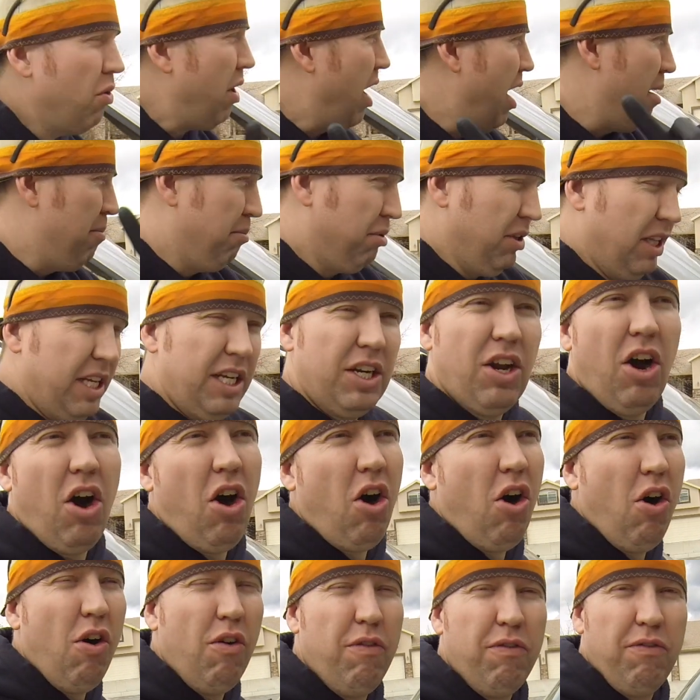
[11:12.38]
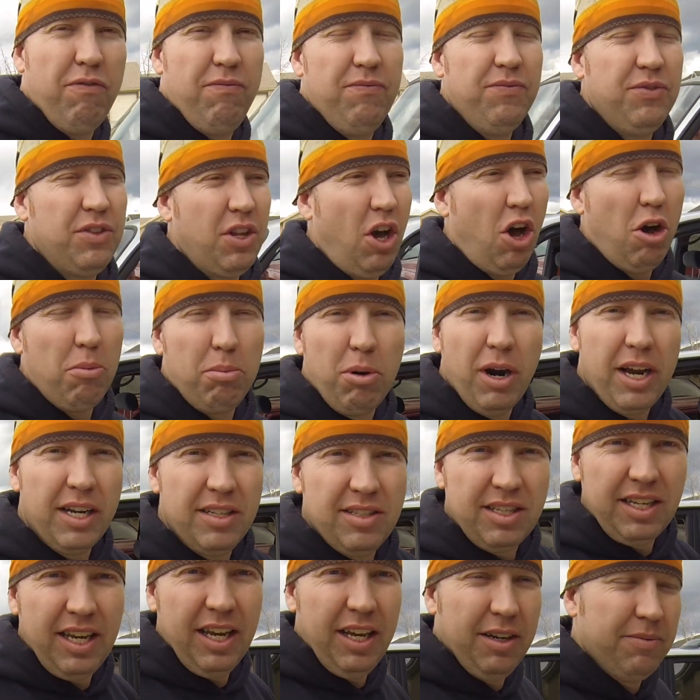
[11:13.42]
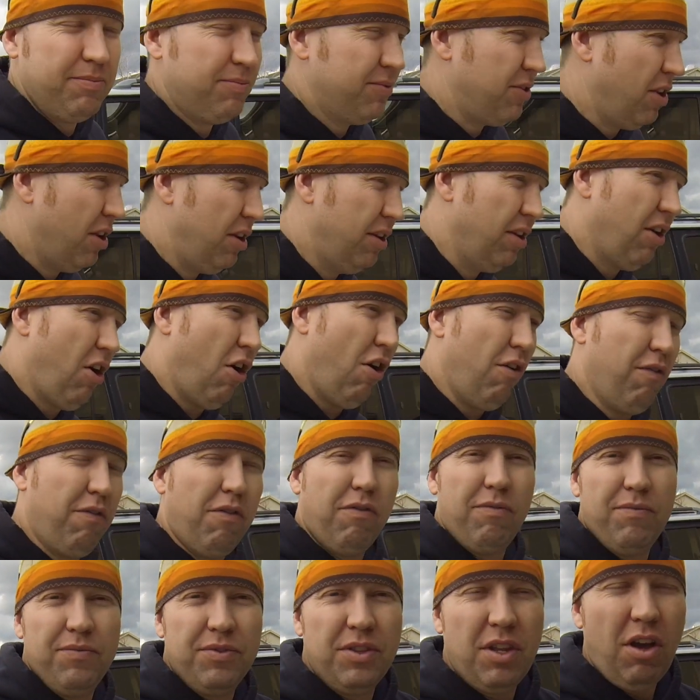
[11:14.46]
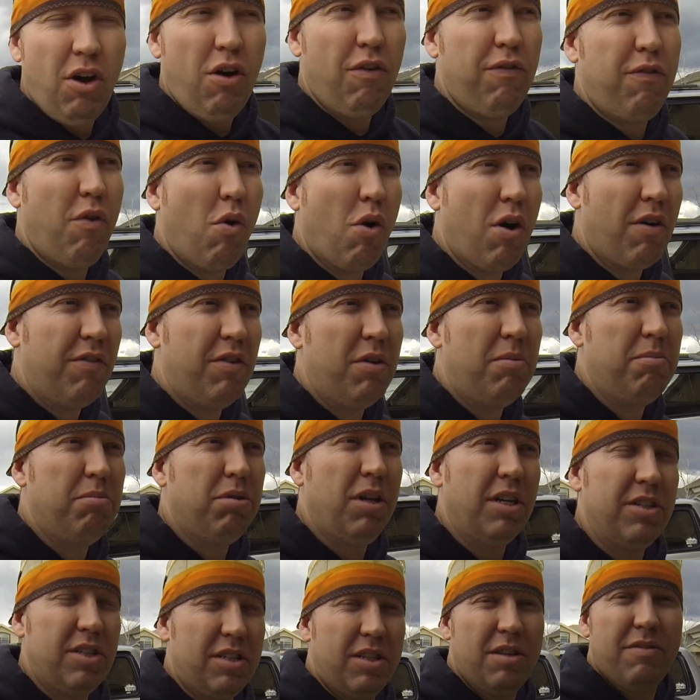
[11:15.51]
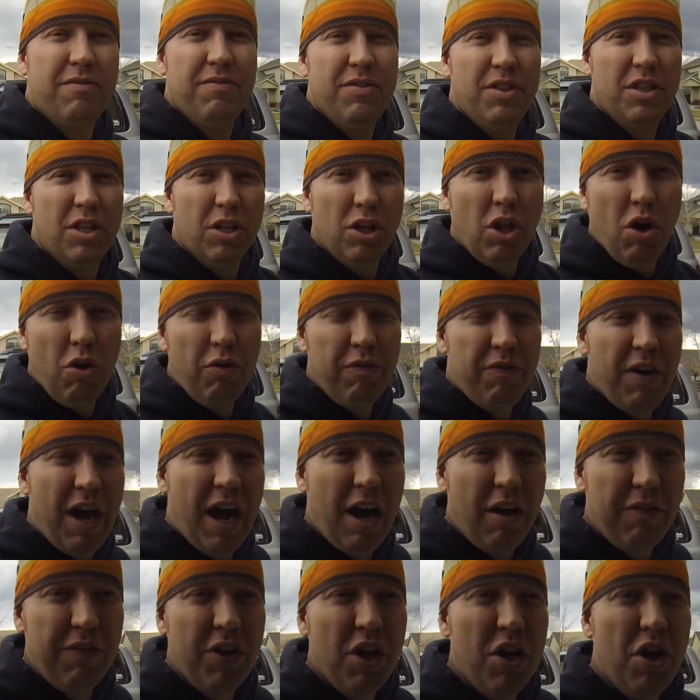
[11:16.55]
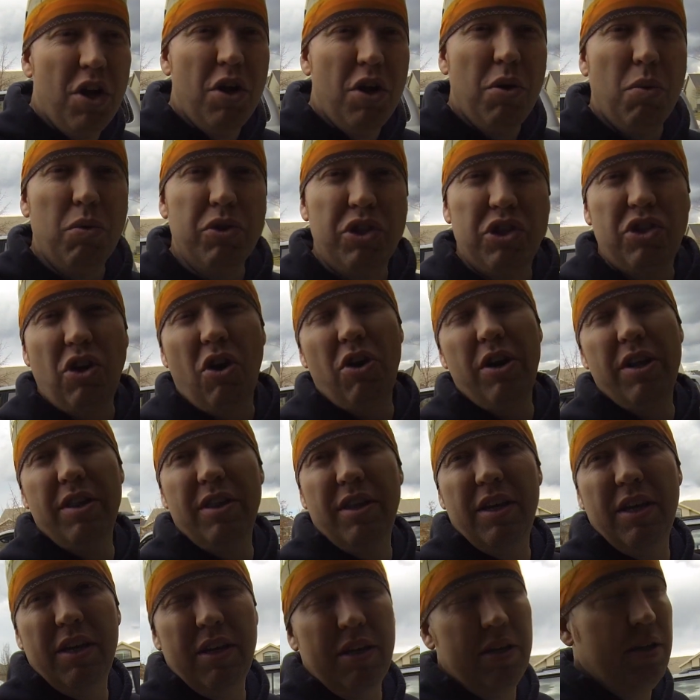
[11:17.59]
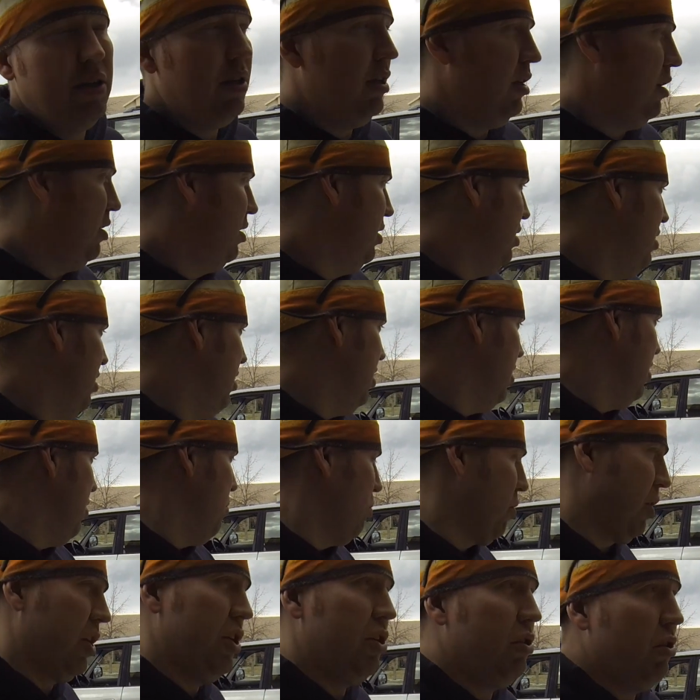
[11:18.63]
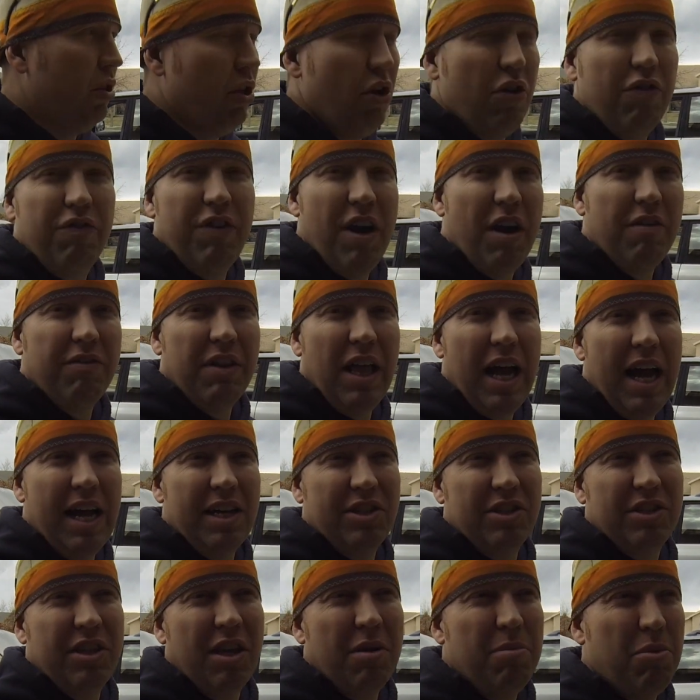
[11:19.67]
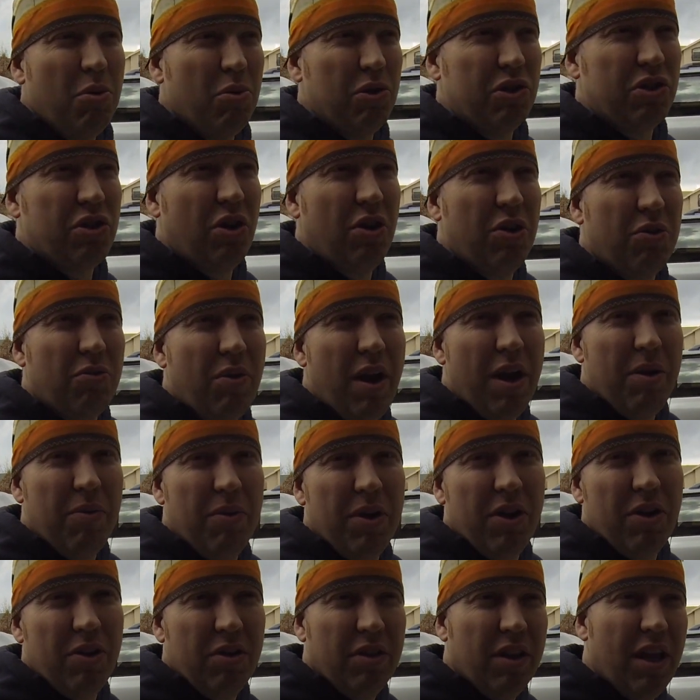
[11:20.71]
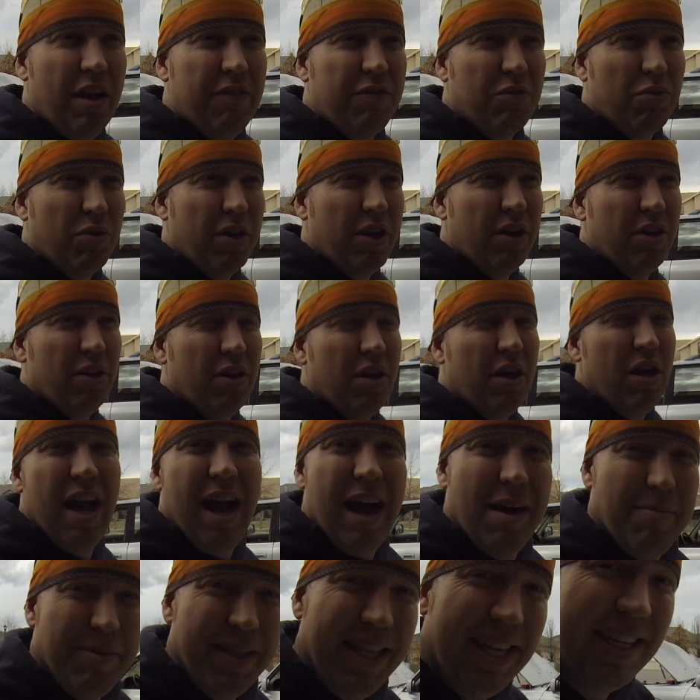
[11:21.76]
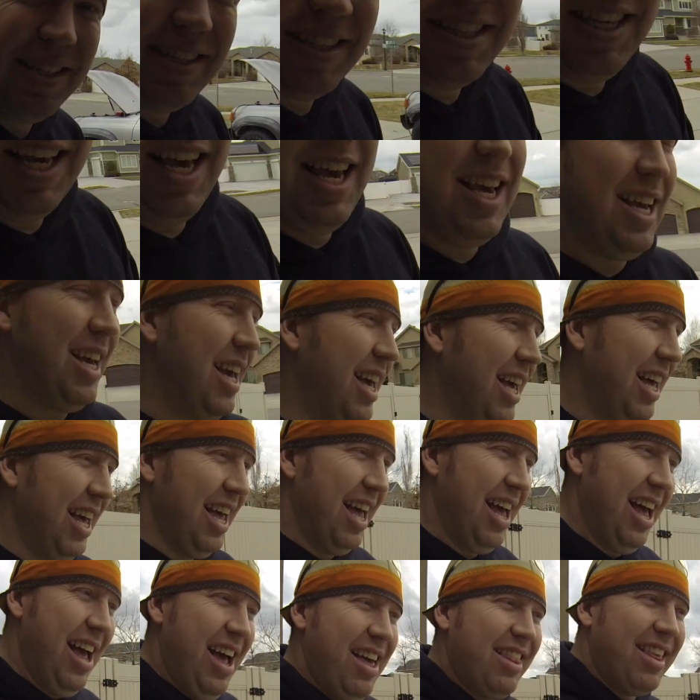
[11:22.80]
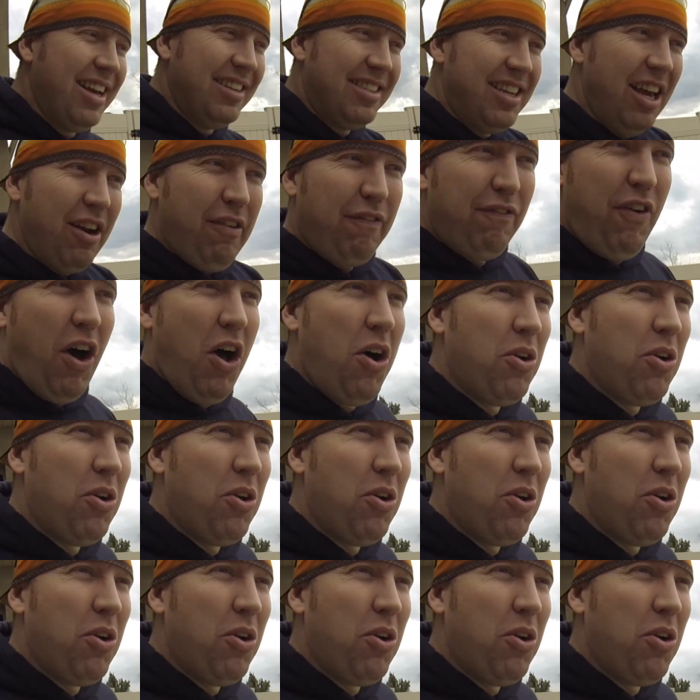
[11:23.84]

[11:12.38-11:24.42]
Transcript: and bleed all brakes again, all 4 of them, plus the load valve. We'll start at we're gonna do the load valve last, but we'll start at the right rear, left rear. I mean, this thing, they say to follow the